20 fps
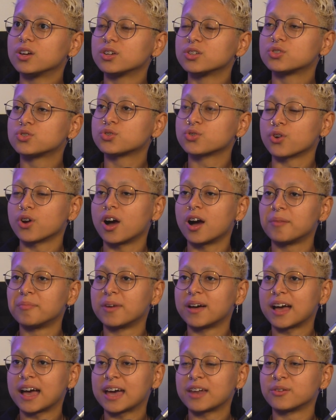trauma,
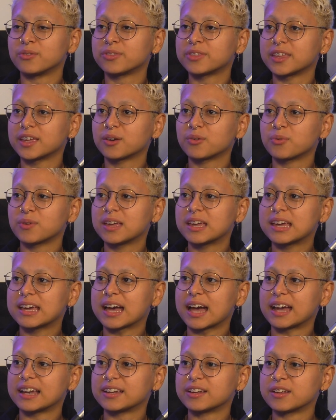I don't think we
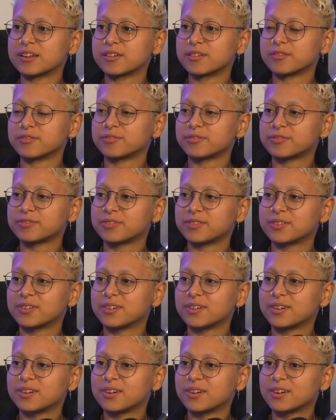kind of
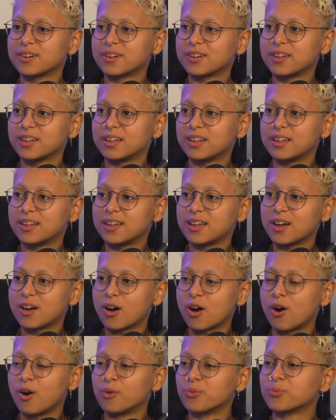
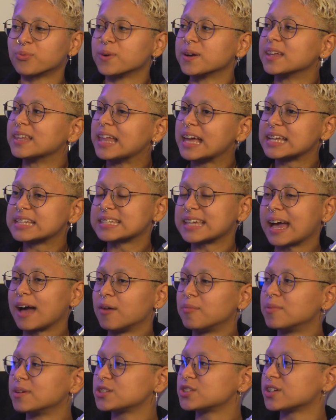all realize how
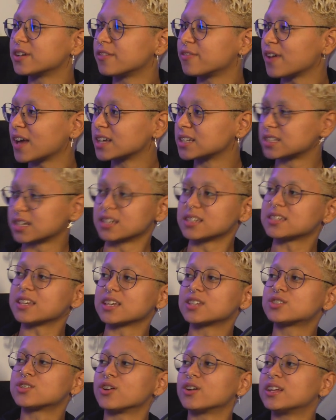much it affects us.
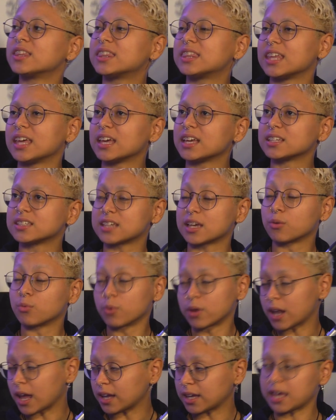Like, certain things, like
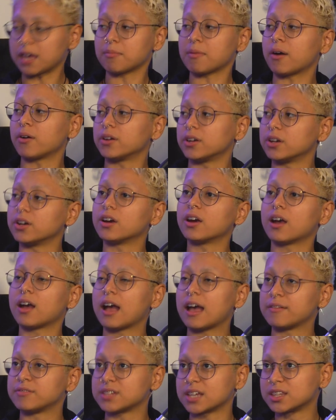when I came out here,
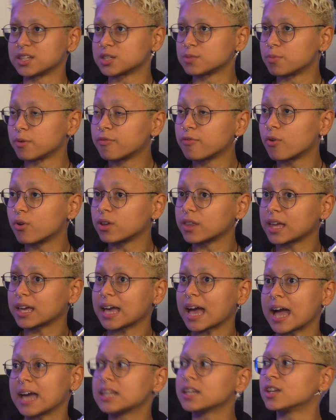I've said this before, like,
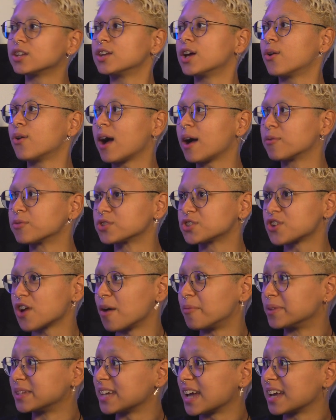I didn't know I was
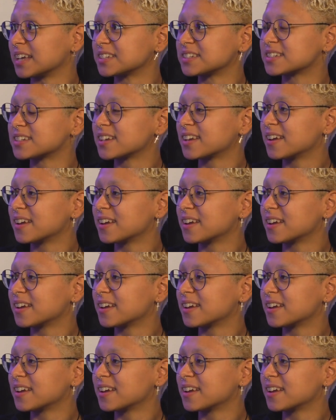traumatized.